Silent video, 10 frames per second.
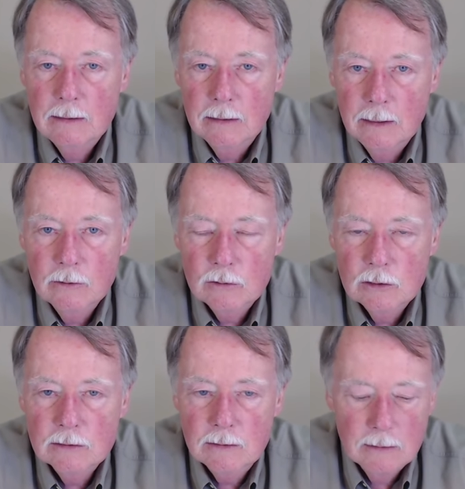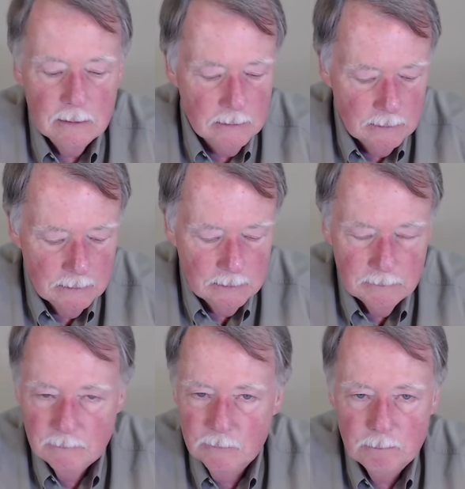You know, just a, a
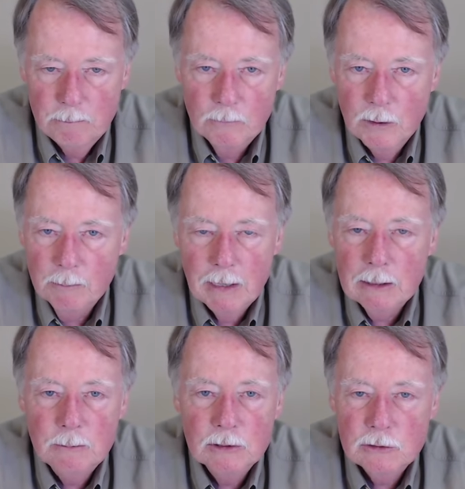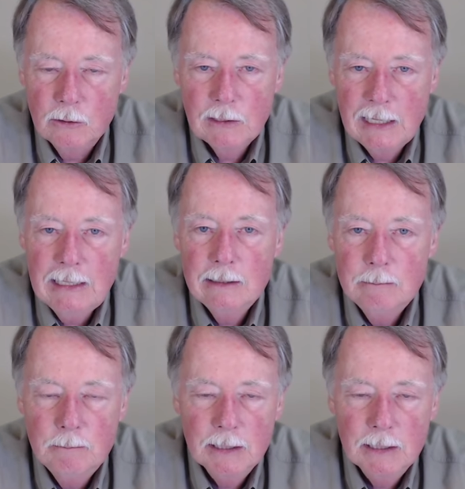remarkable stone heated,